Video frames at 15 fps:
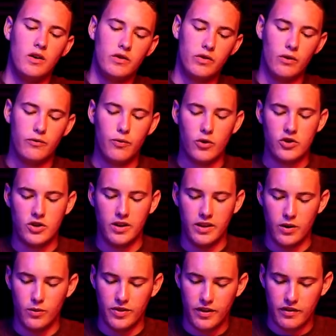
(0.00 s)
So
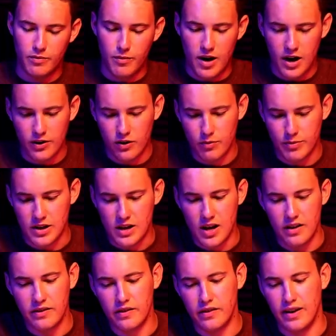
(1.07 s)
unfortunately with this model,
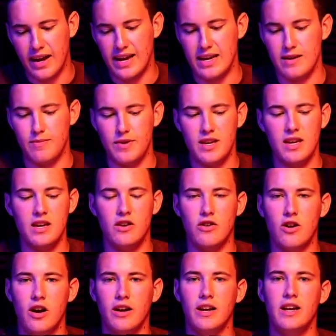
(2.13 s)
because it's an AEP, you're
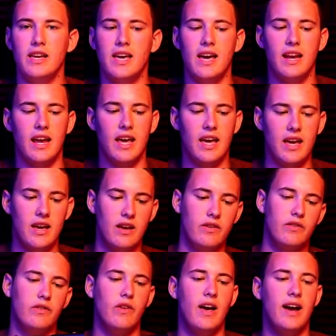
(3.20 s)
not gonna get a
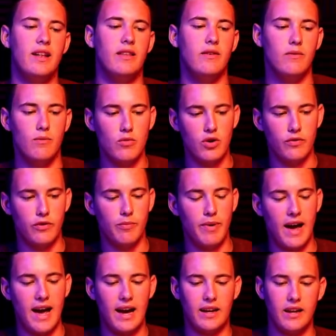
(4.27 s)
slide that moves
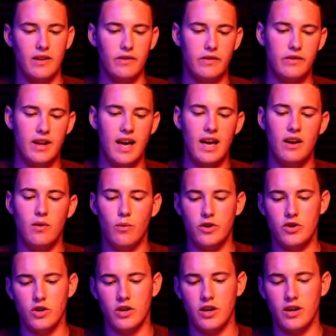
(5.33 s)
back. Instead,
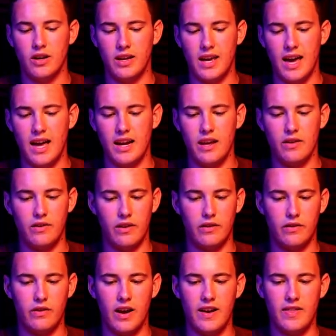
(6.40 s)
what you're gonna get is a
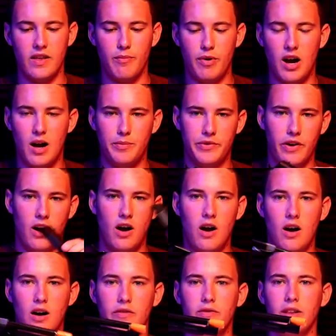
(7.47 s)
slide that pops
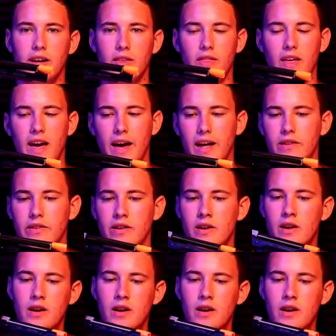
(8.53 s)
off like that,